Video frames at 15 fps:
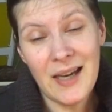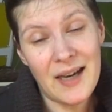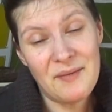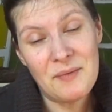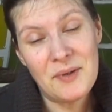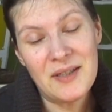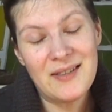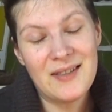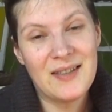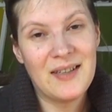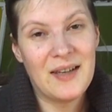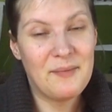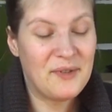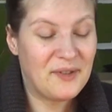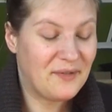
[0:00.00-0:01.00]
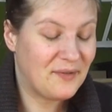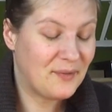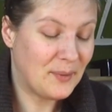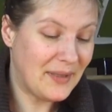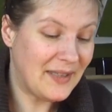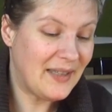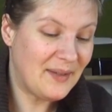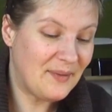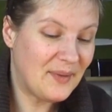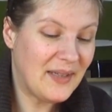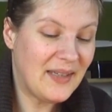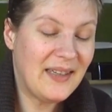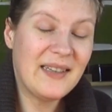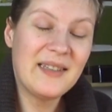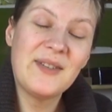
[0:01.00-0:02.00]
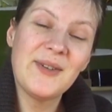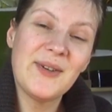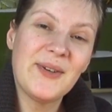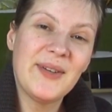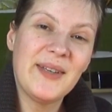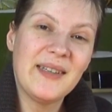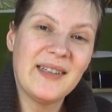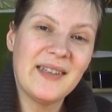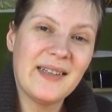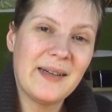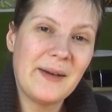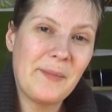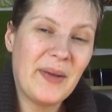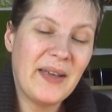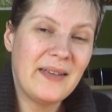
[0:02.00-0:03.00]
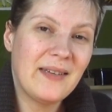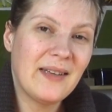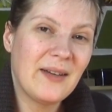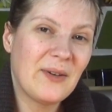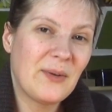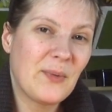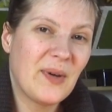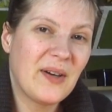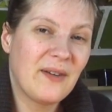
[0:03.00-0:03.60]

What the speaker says: I would really, really enjoy painting on one